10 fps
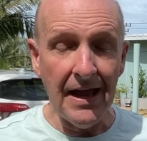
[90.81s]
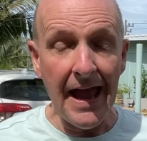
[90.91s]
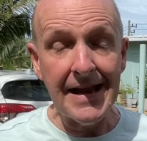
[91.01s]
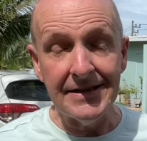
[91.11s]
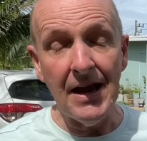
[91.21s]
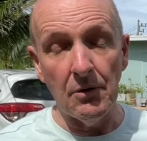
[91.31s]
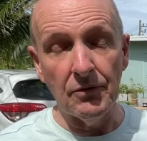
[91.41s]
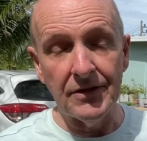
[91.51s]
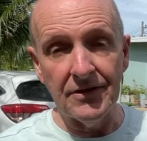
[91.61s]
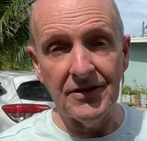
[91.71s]
and
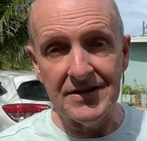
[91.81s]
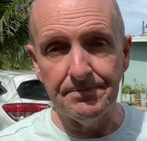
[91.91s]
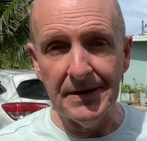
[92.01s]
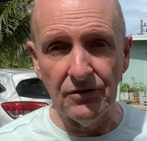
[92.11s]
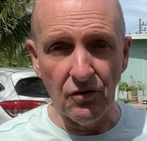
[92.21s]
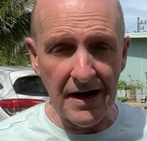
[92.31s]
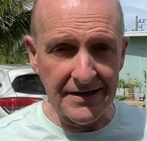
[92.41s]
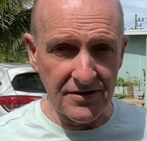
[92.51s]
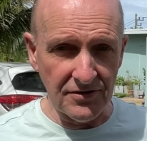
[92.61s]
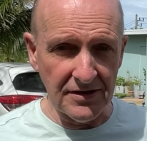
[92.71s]
these big
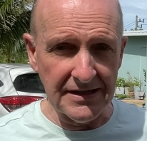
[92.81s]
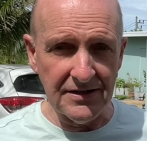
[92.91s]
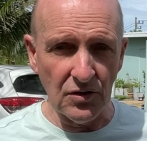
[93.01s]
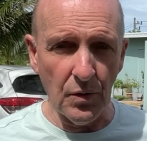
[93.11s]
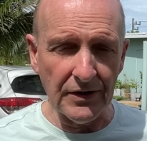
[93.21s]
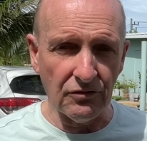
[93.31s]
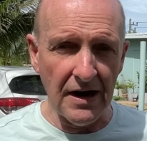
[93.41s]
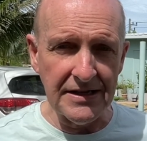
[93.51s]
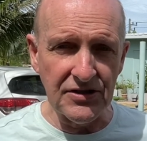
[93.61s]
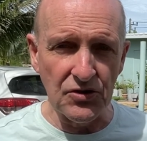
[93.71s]
rains and the quick
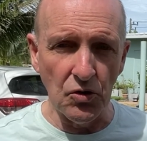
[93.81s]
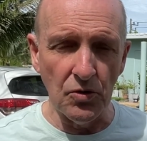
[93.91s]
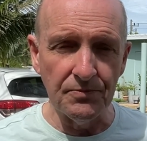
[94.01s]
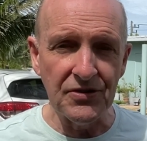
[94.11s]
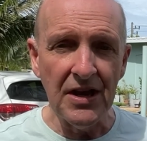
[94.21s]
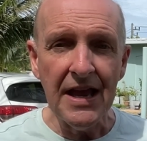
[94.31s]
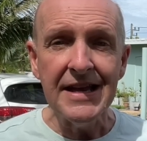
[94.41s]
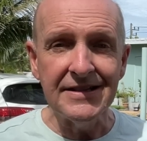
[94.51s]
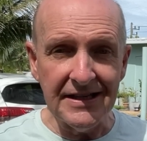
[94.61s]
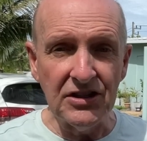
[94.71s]
rainstorms
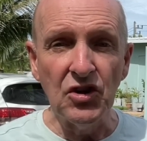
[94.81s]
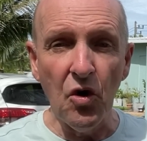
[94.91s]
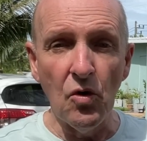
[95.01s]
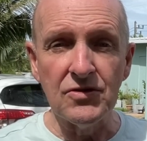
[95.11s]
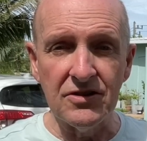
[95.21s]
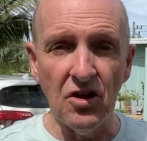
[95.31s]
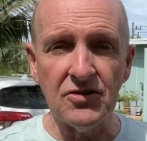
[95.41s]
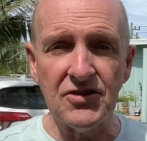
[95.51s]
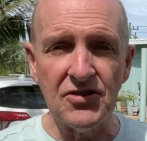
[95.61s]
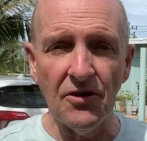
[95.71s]
did cause
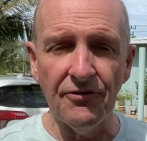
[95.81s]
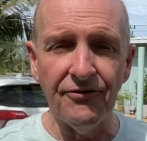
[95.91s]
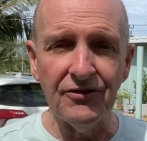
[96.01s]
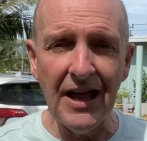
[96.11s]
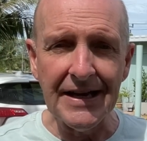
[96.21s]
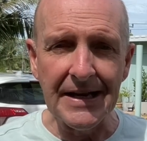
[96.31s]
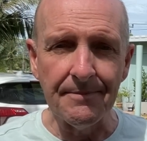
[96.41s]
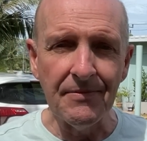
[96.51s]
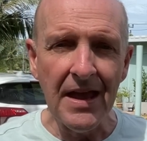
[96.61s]
lots of flooding.